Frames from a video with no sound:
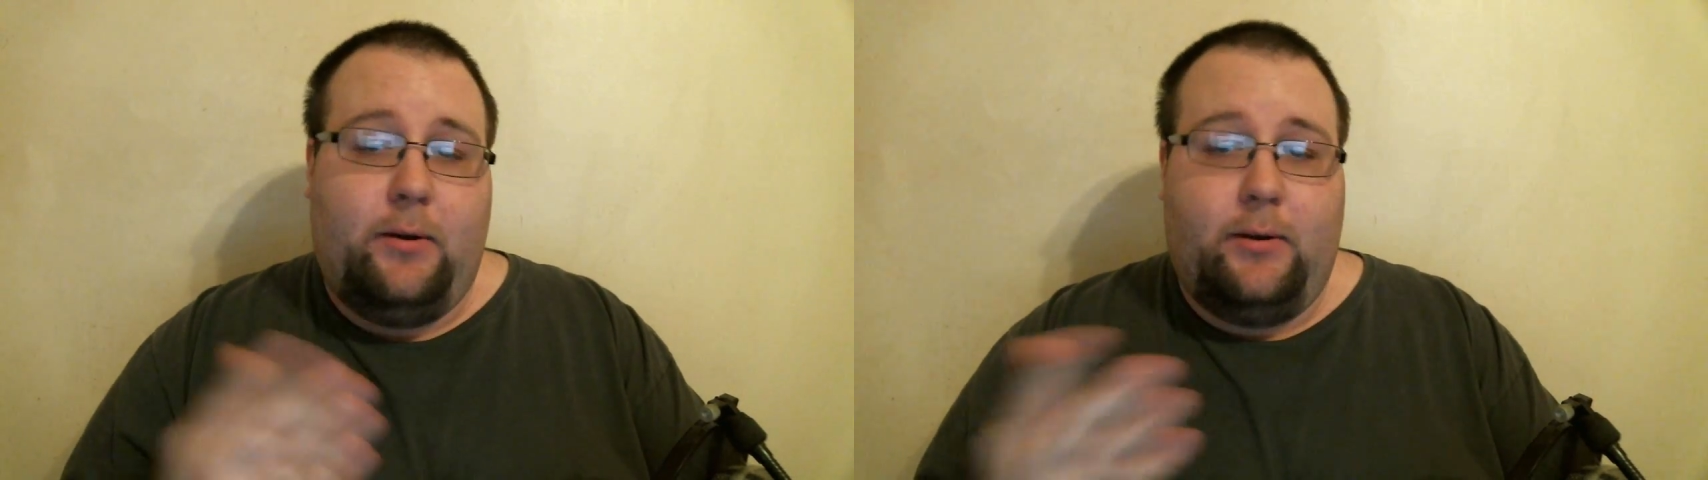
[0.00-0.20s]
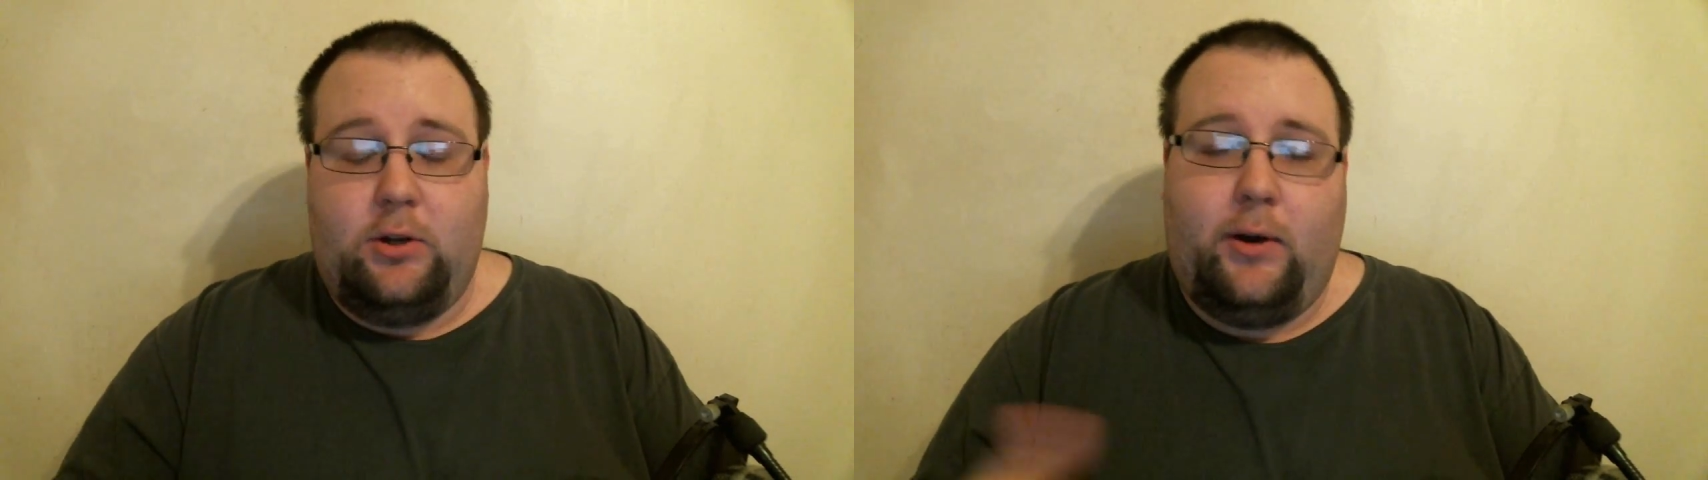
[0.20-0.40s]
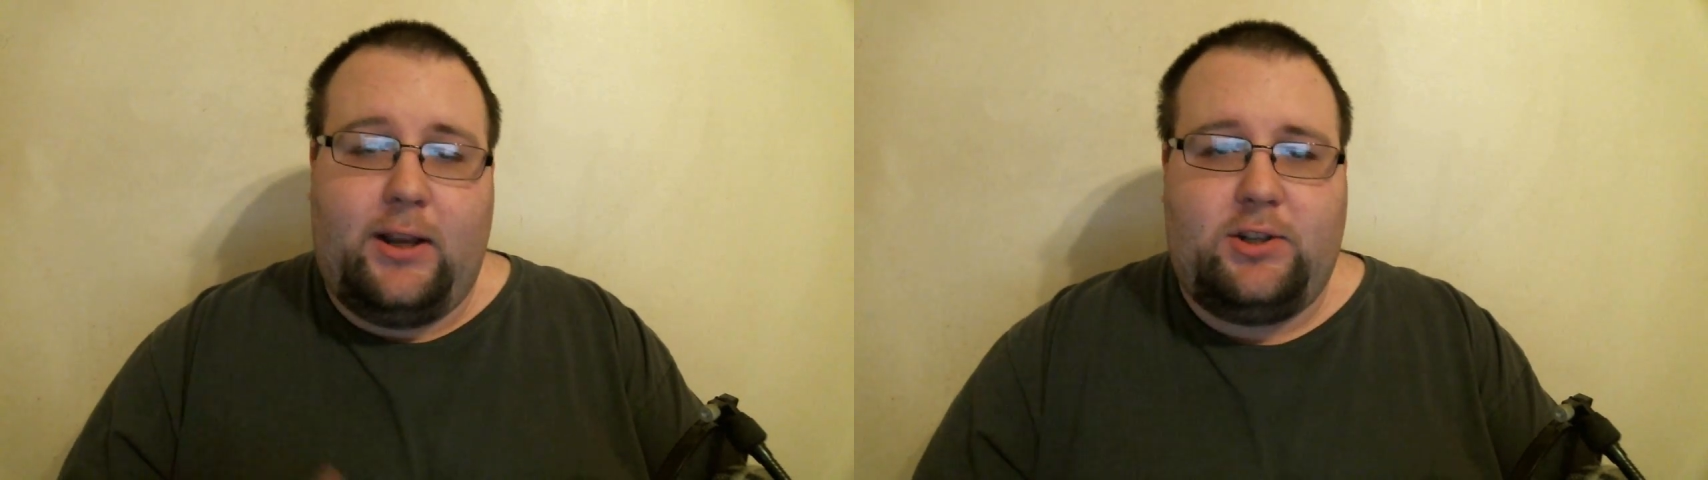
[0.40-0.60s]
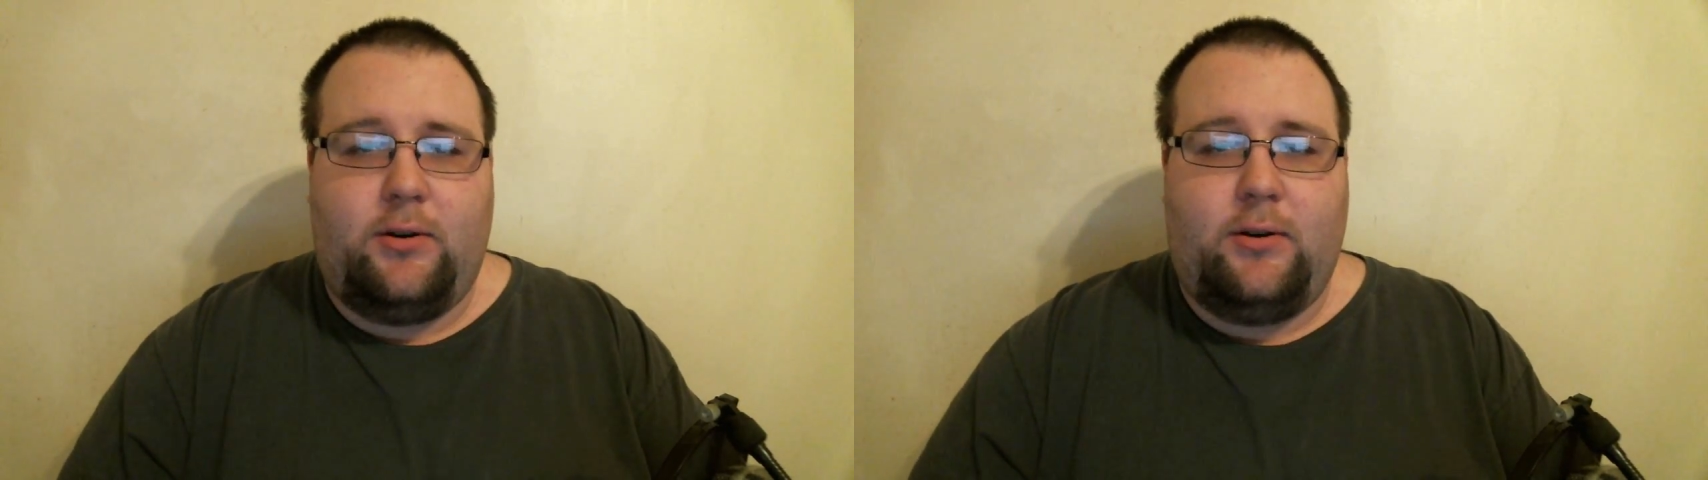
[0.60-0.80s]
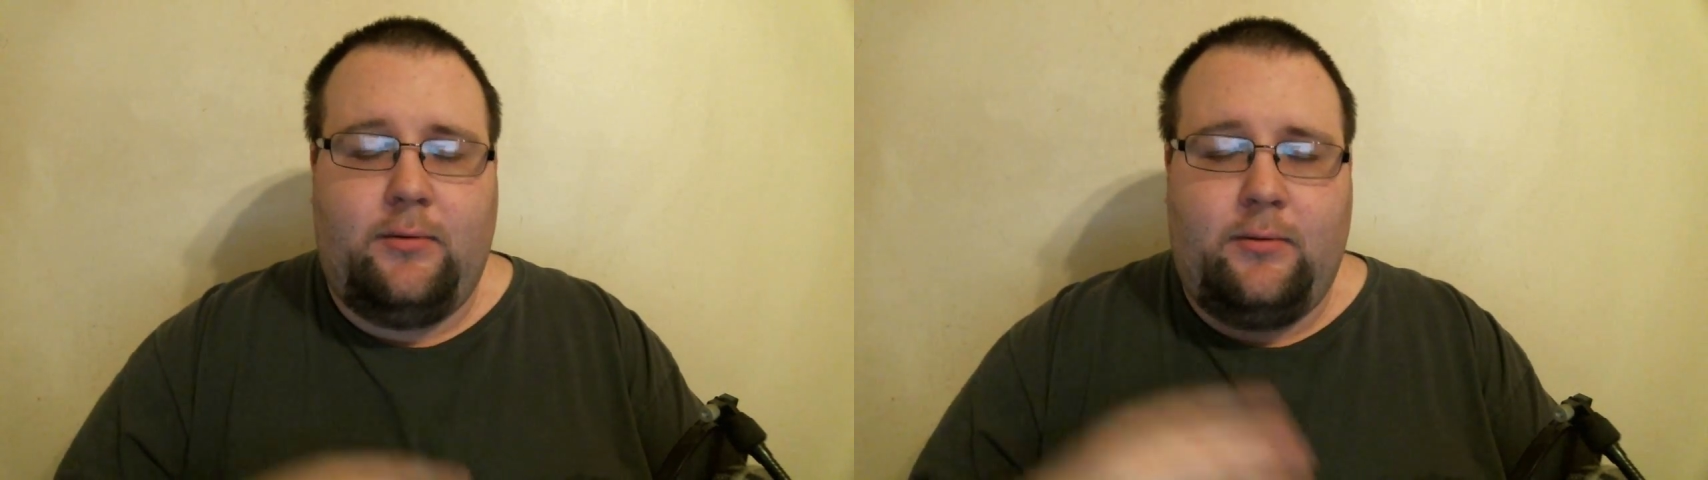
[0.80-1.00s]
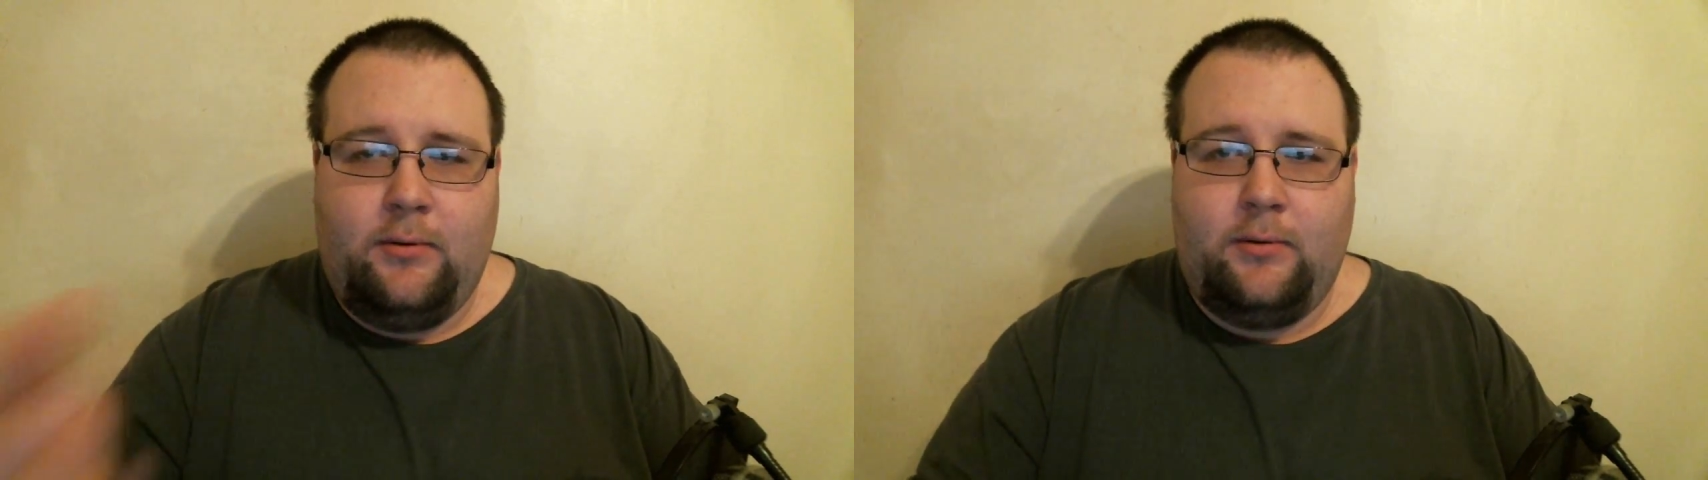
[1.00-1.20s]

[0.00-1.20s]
don't get your